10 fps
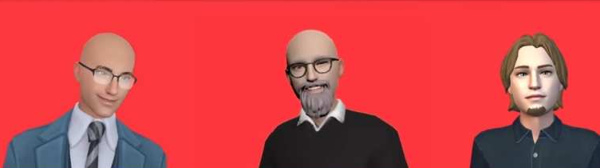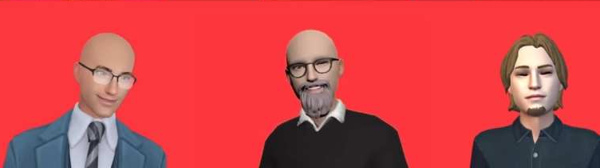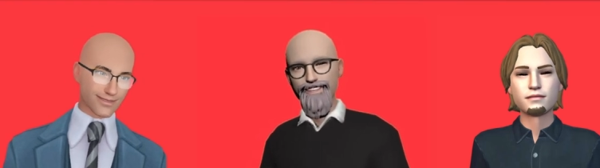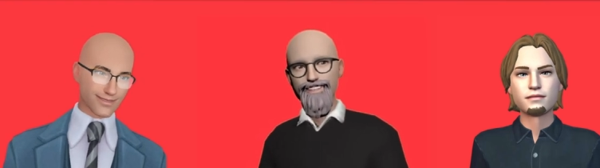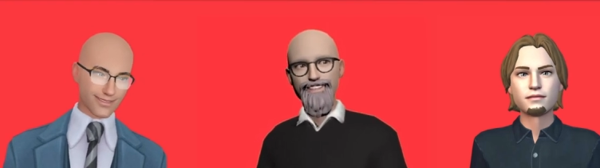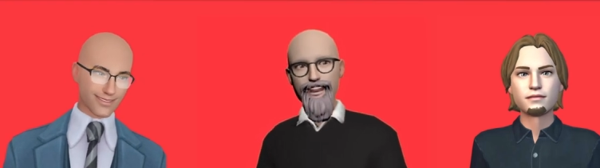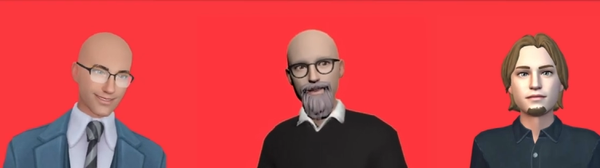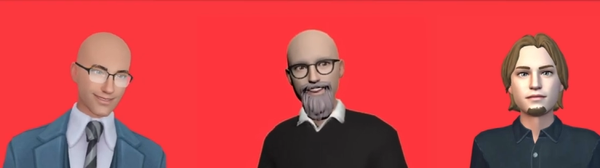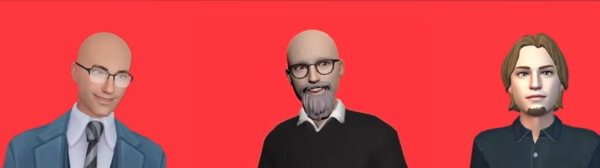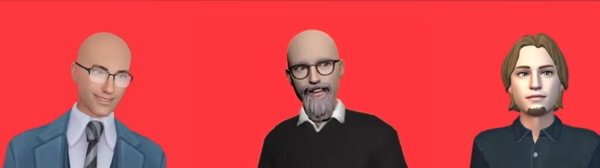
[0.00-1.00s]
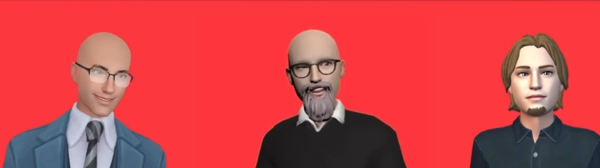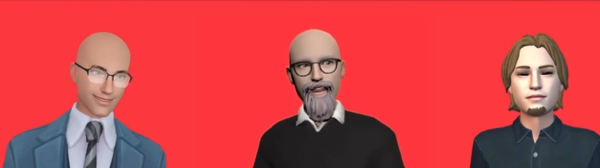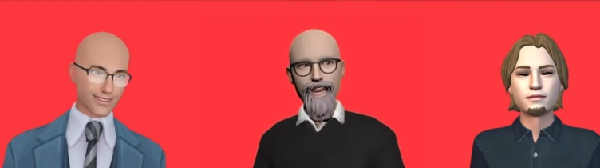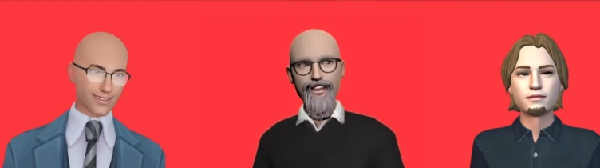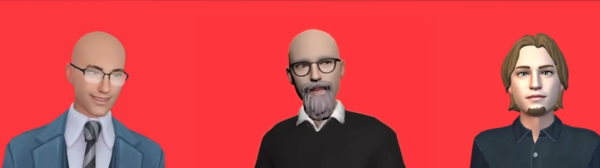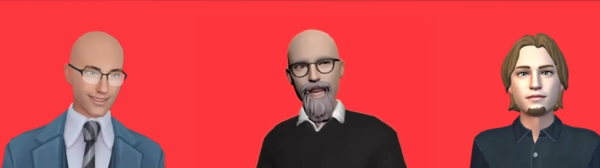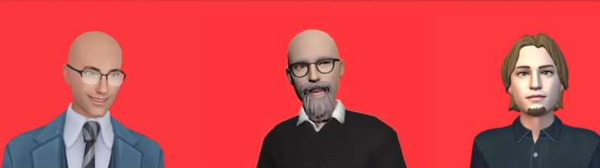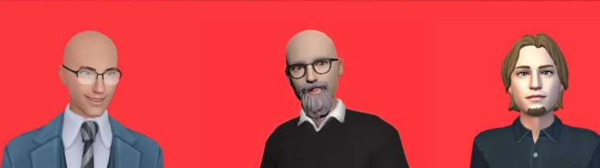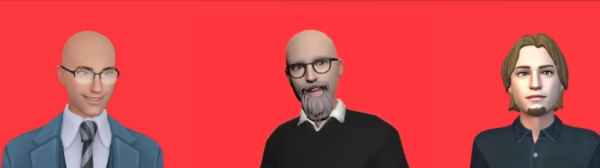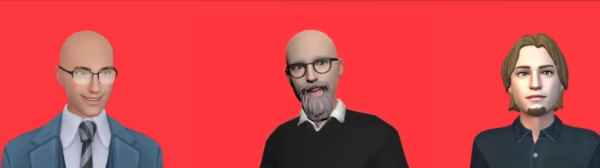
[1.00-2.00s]
Speaker 1: Geoff's area, right? I
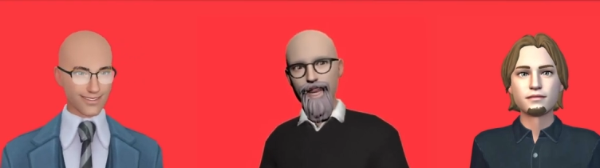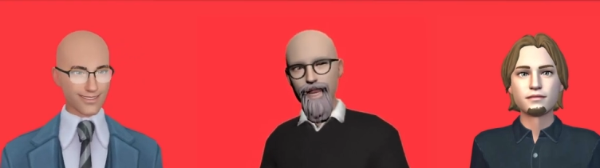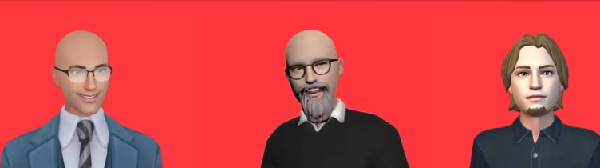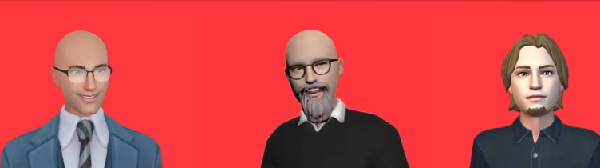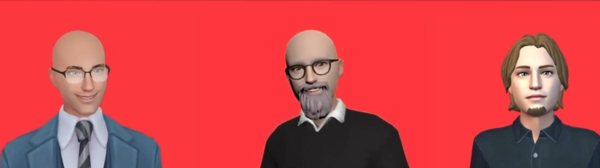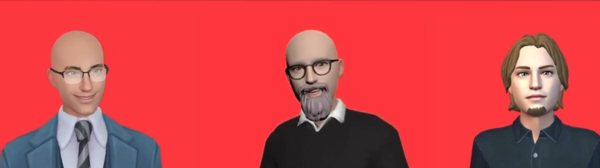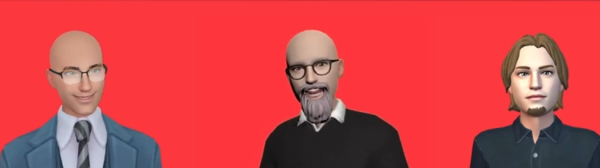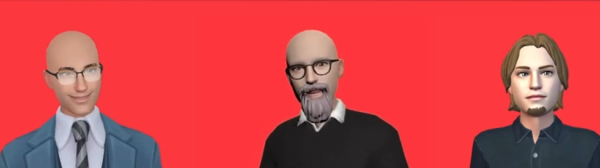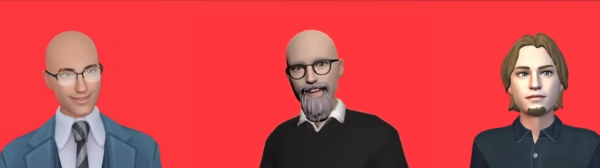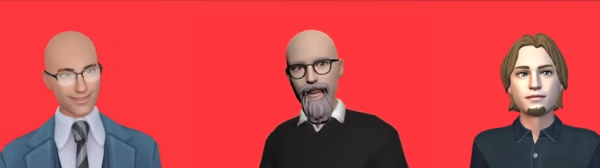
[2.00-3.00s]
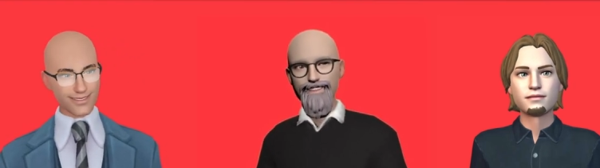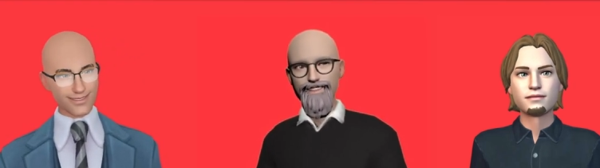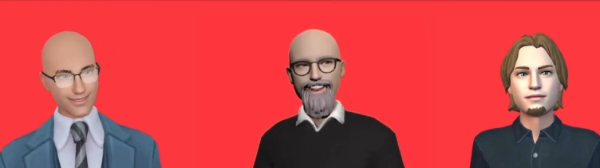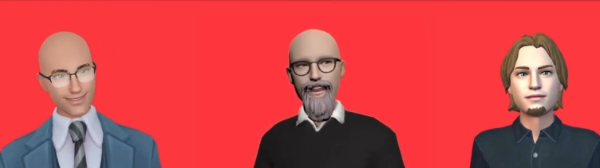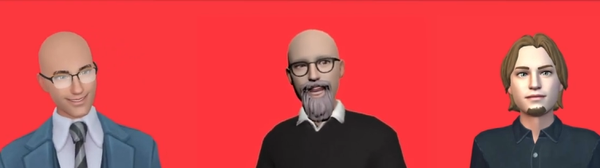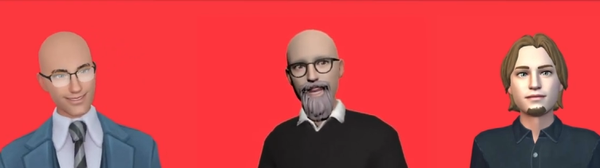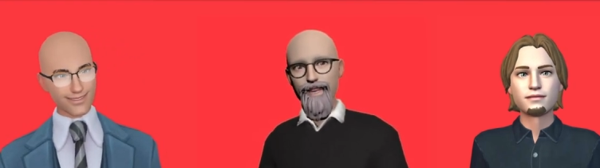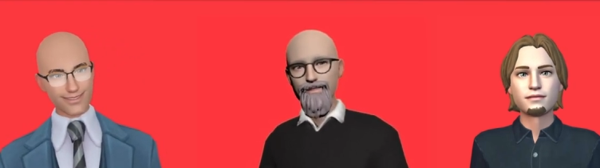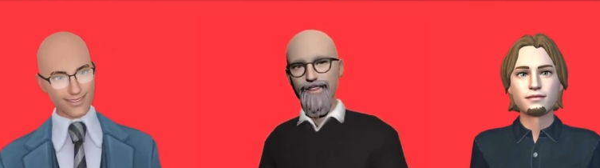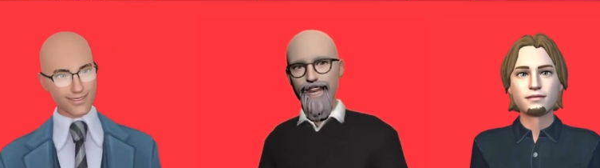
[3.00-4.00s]
mean, we tar- start talking about yeah. Geoff,
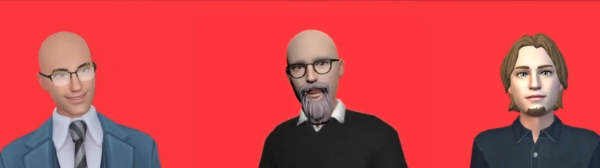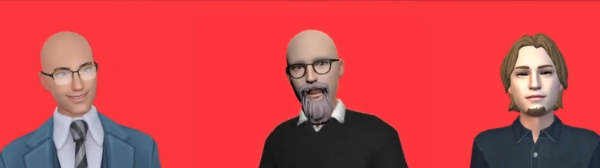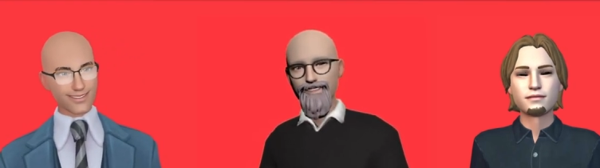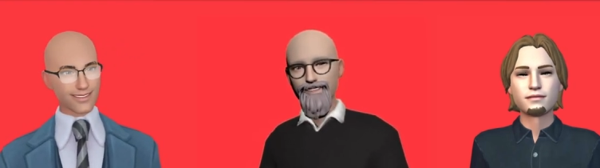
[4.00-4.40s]
you know, that's